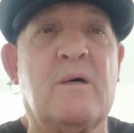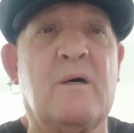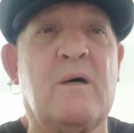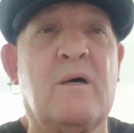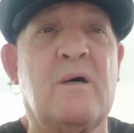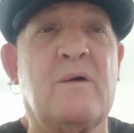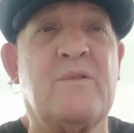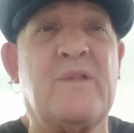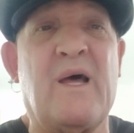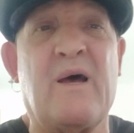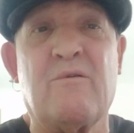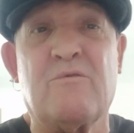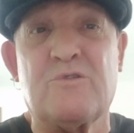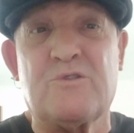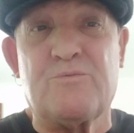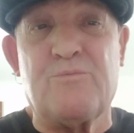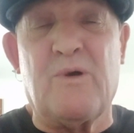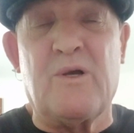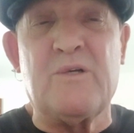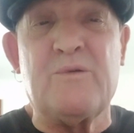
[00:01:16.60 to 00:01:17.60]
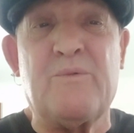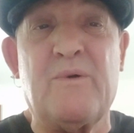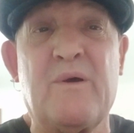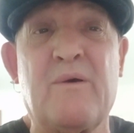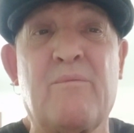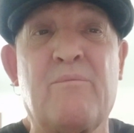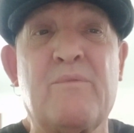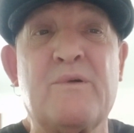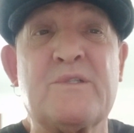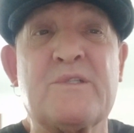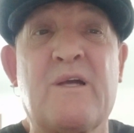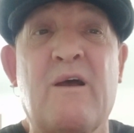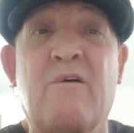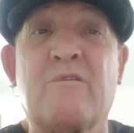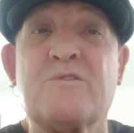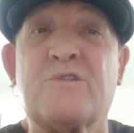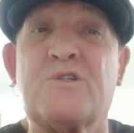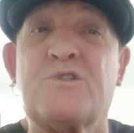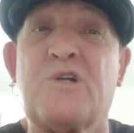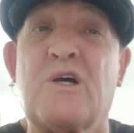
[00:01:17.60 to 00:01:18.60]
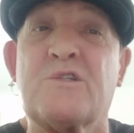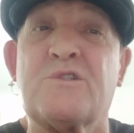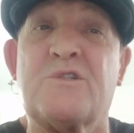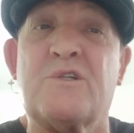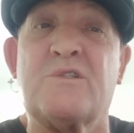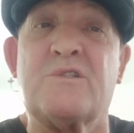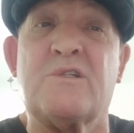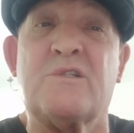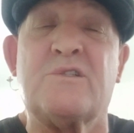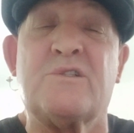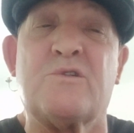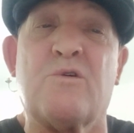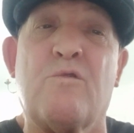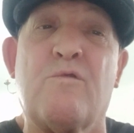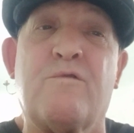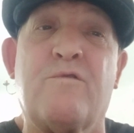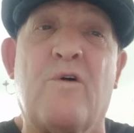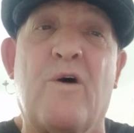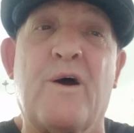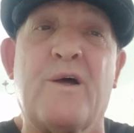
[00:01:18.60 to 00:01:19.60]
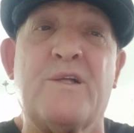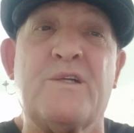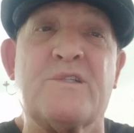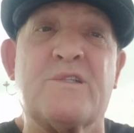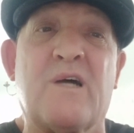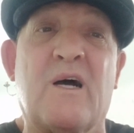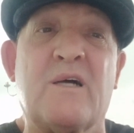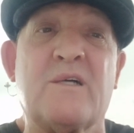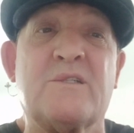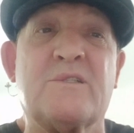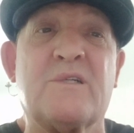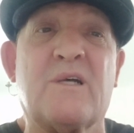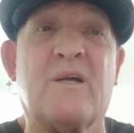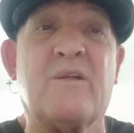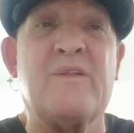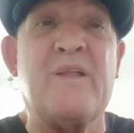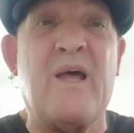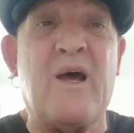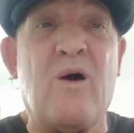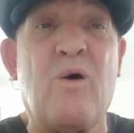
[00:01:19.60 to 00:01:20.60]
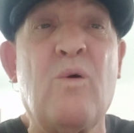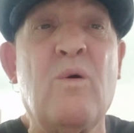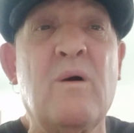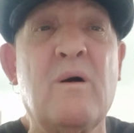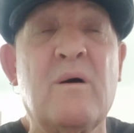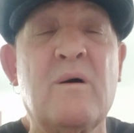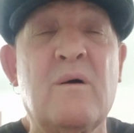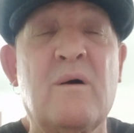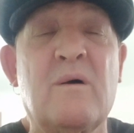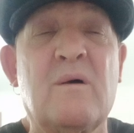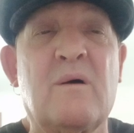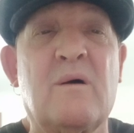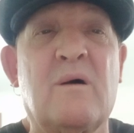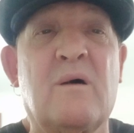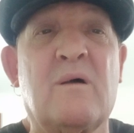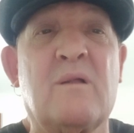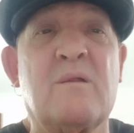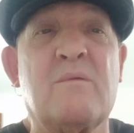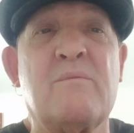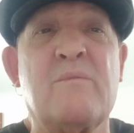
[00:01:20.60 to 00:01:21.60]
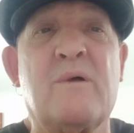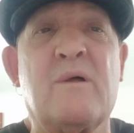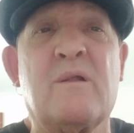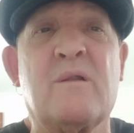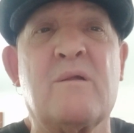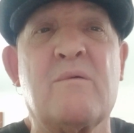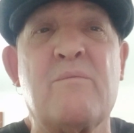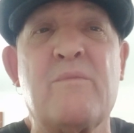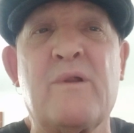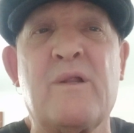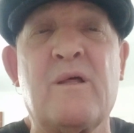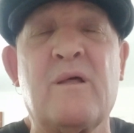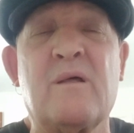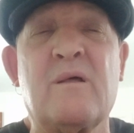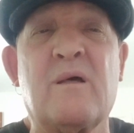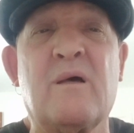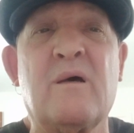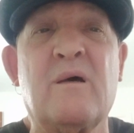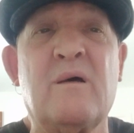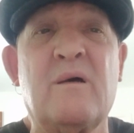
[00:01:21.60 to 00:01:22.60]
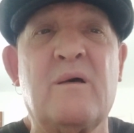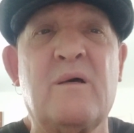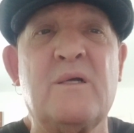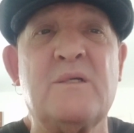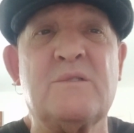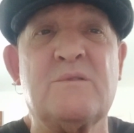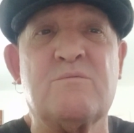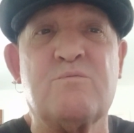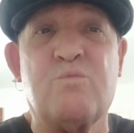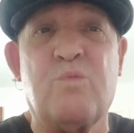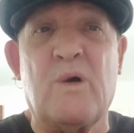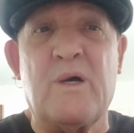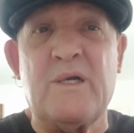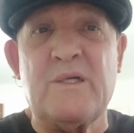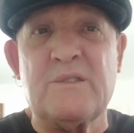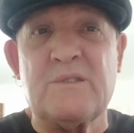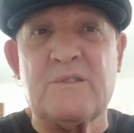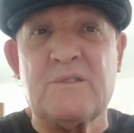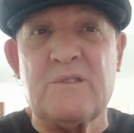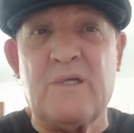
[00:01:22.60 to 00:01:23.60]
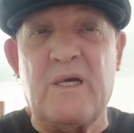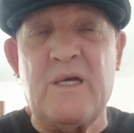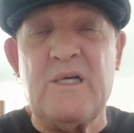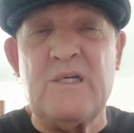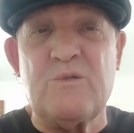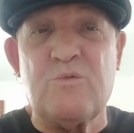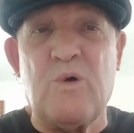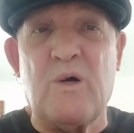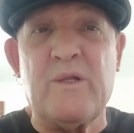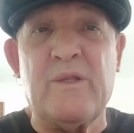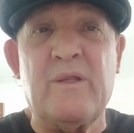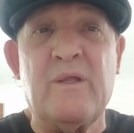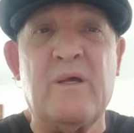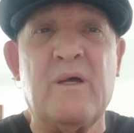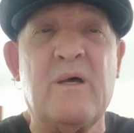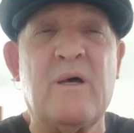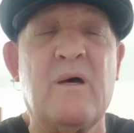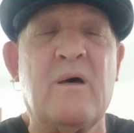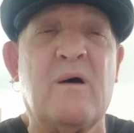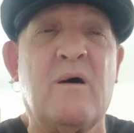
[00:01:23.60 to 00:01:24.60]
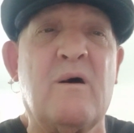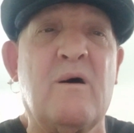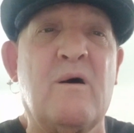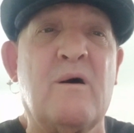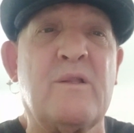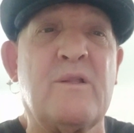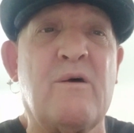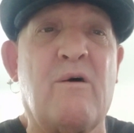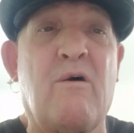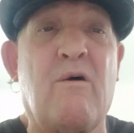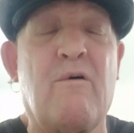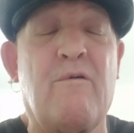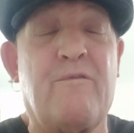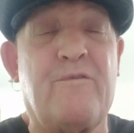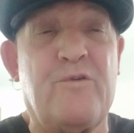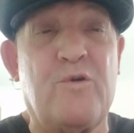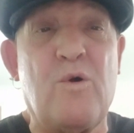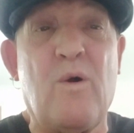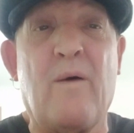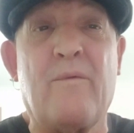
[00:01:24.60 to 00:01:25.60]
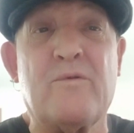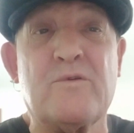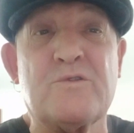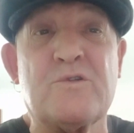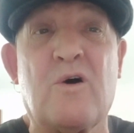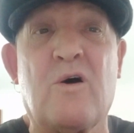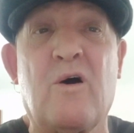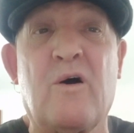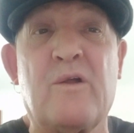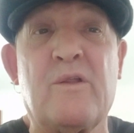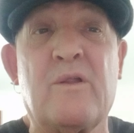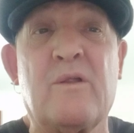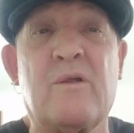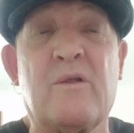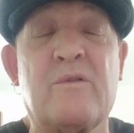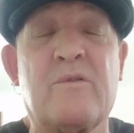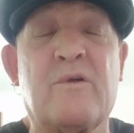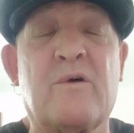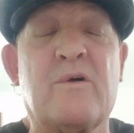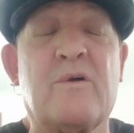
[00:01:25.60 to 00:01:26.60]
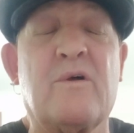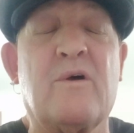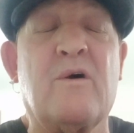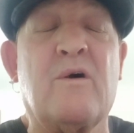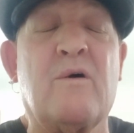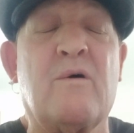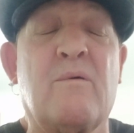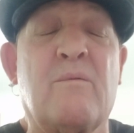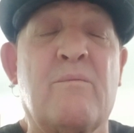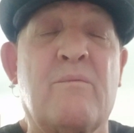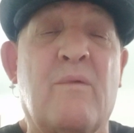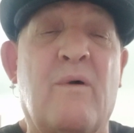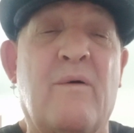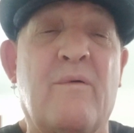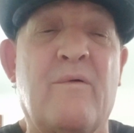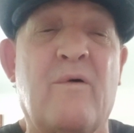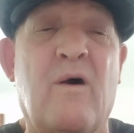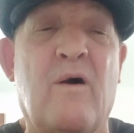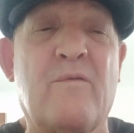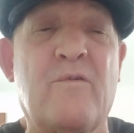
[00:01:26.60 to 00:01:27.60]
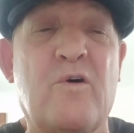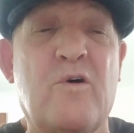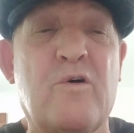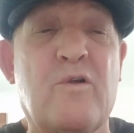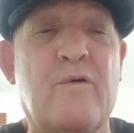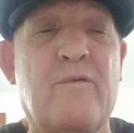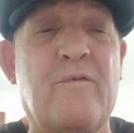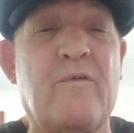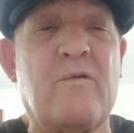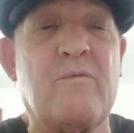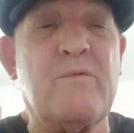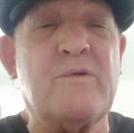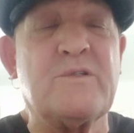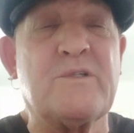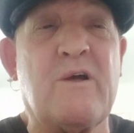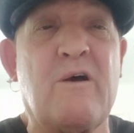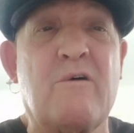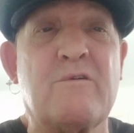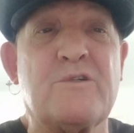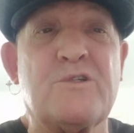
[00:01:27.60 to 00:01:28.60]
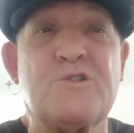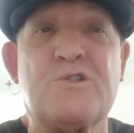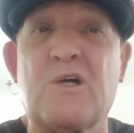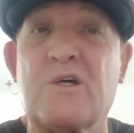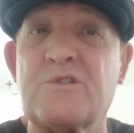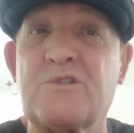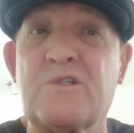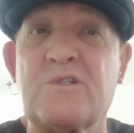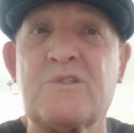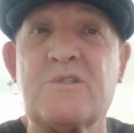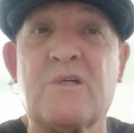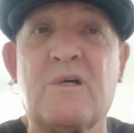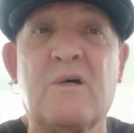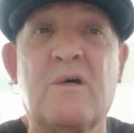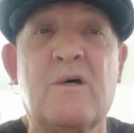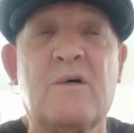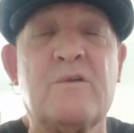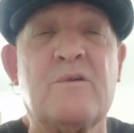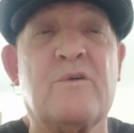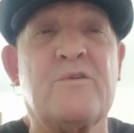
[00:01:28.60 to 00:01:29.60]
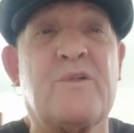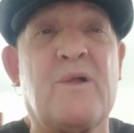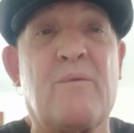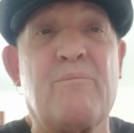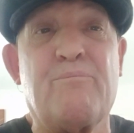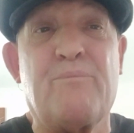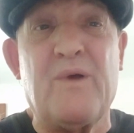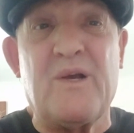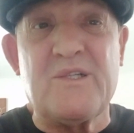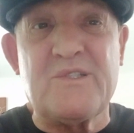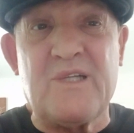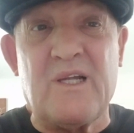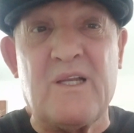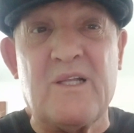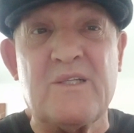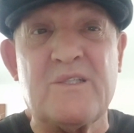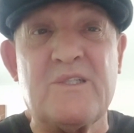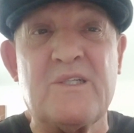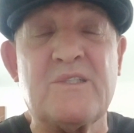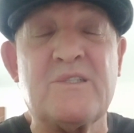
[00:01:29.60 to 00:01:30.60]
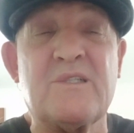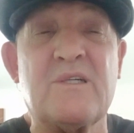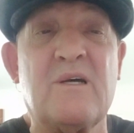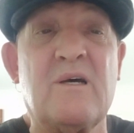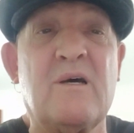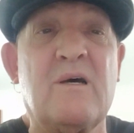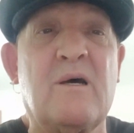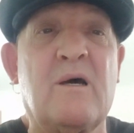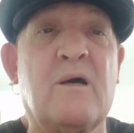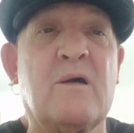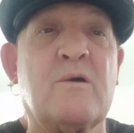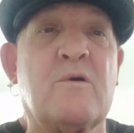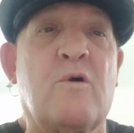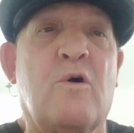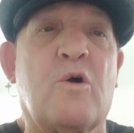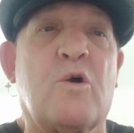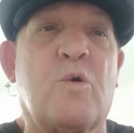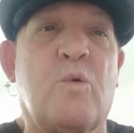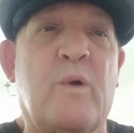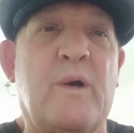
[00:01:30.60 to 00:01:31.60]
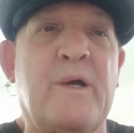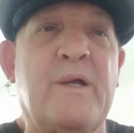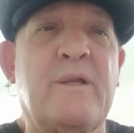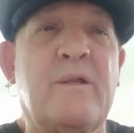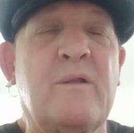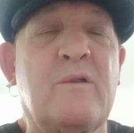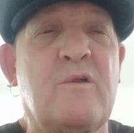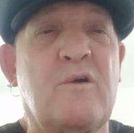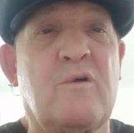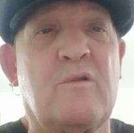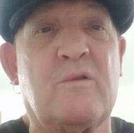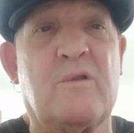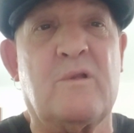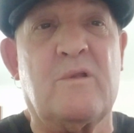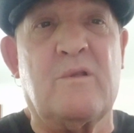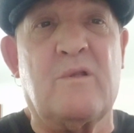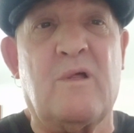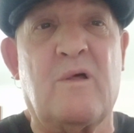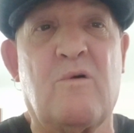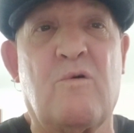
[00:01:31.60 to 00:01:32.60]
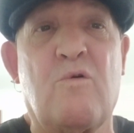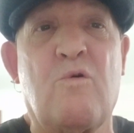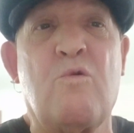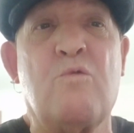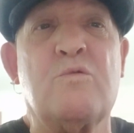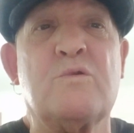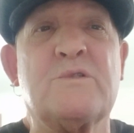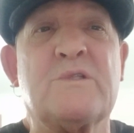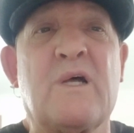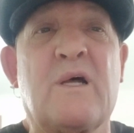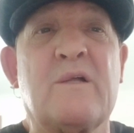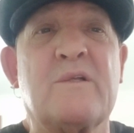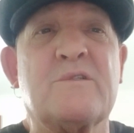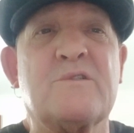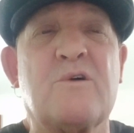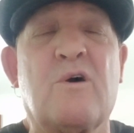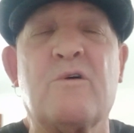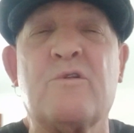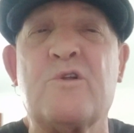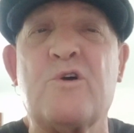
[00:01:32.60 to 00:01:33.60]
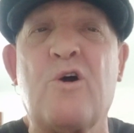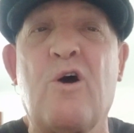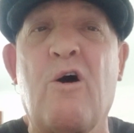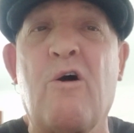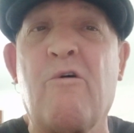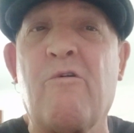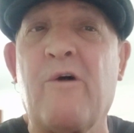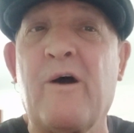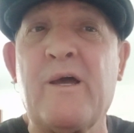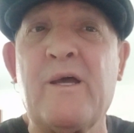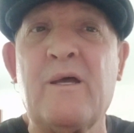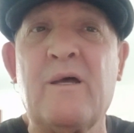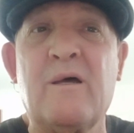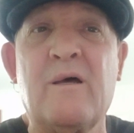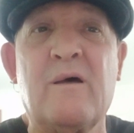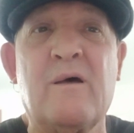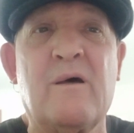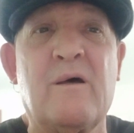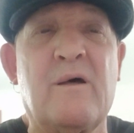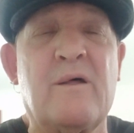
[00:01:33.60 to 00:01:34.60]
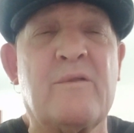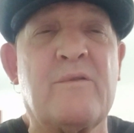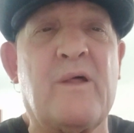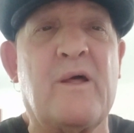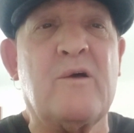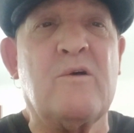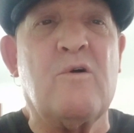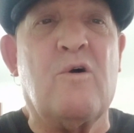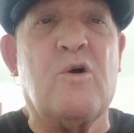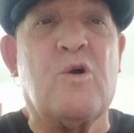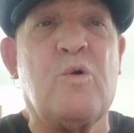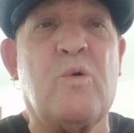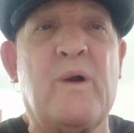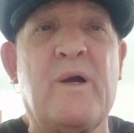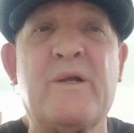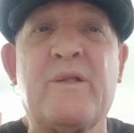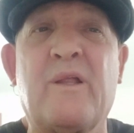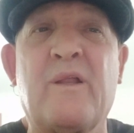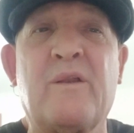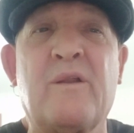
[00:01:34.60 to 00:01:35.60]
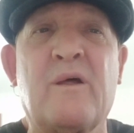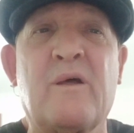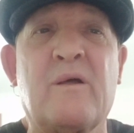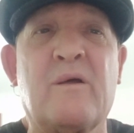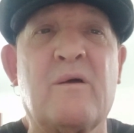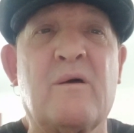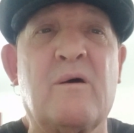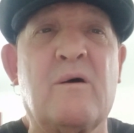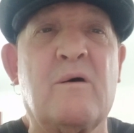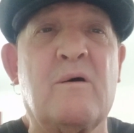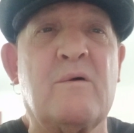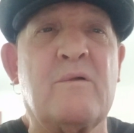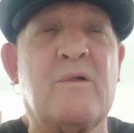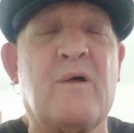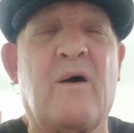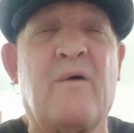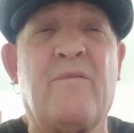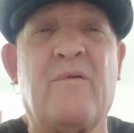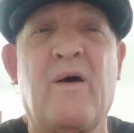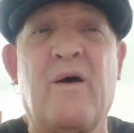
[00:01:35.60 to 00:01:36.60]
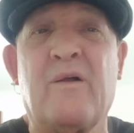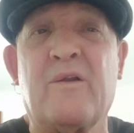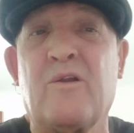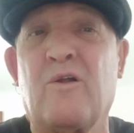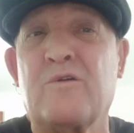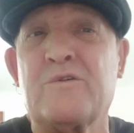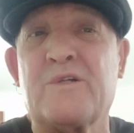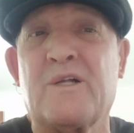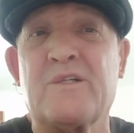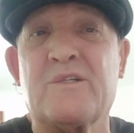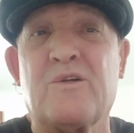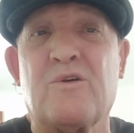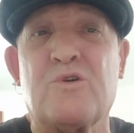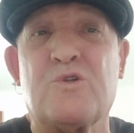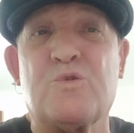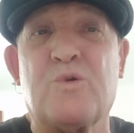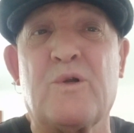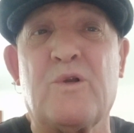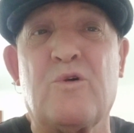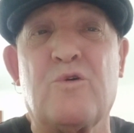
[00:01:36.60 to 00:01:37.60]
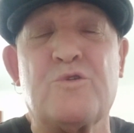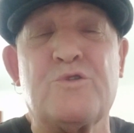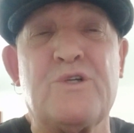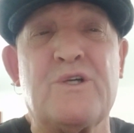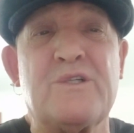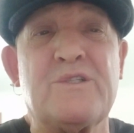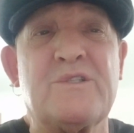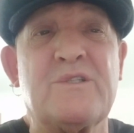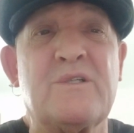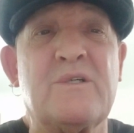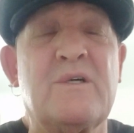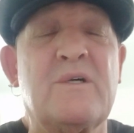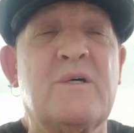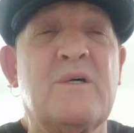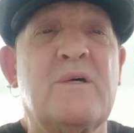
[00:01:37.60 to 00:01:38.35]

Uh, that was maybe a miscarriage of justice. He's still fighting his case now at the, at the minute, yeah. He's, he's, he's won. Uh, there are a few others that, I, that um, I've heard of, miscarriages of justice, that have done big sentences and got acquitted. The, the, the, all was that, the RA, they got acquitted, didn't they? Uh, how long did they do? 20 odd years?